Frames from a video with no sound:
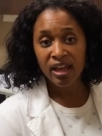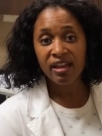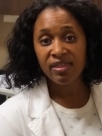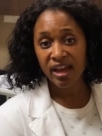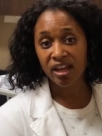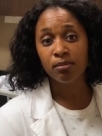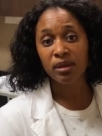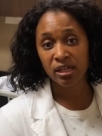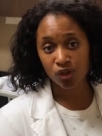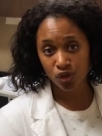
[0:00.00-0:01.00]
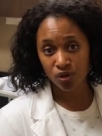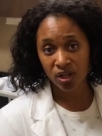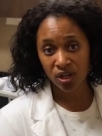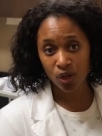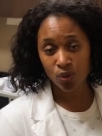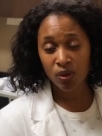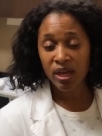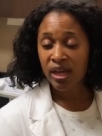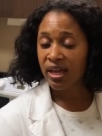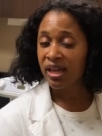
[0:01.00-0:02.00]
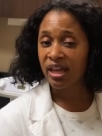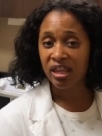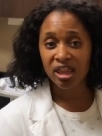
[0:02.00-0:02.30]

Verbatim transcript: and that can be inserted in you. Again,